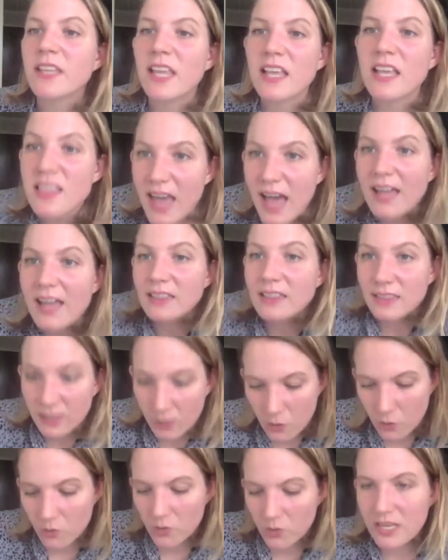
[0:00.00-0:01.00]
Like that
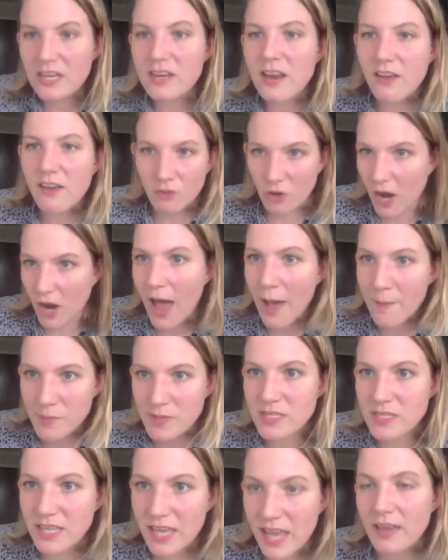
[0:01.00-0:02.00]
literally never
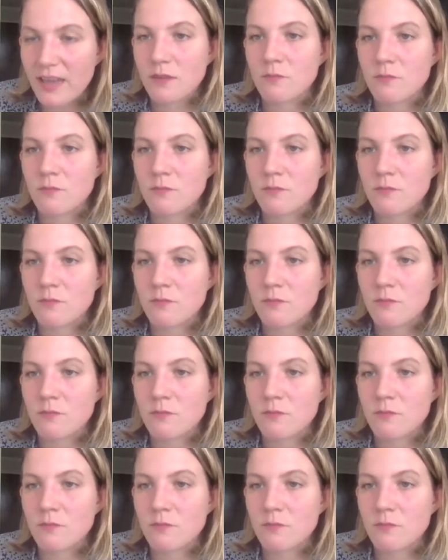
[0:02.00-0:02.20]
happened again.